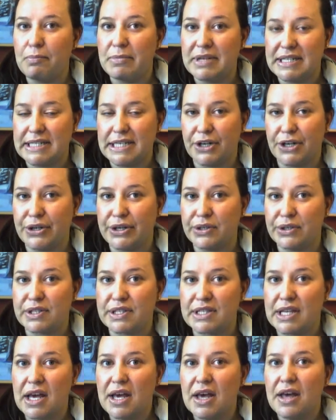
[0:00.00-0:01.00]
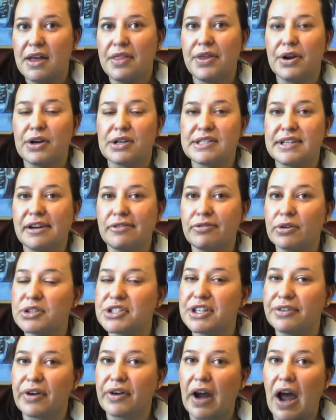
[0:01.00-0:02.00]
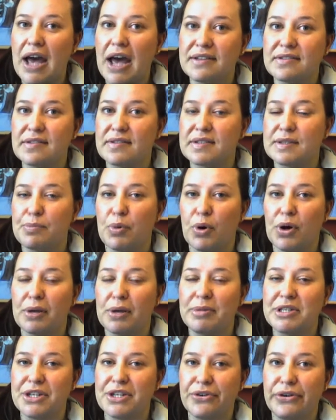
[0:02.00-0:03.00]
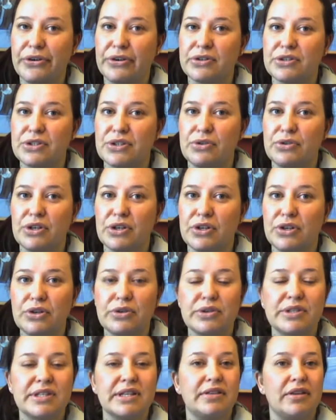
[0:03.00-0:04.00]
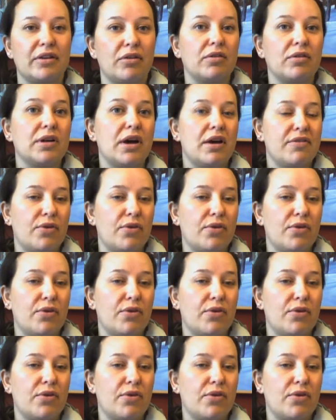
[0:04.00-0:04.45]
materials. There are several different kinds of supporting materials you can use, and they'll,